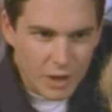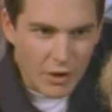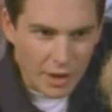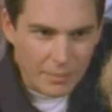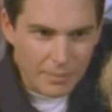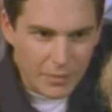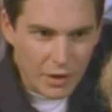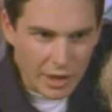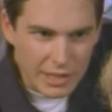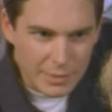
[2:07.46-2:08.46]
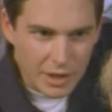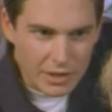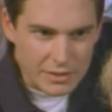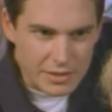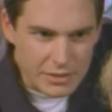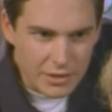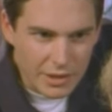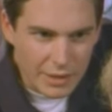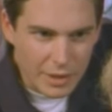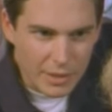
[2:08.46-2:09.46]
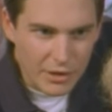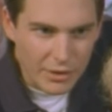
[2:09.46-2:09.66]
All right. All right, keep talking, sister. I like what I'm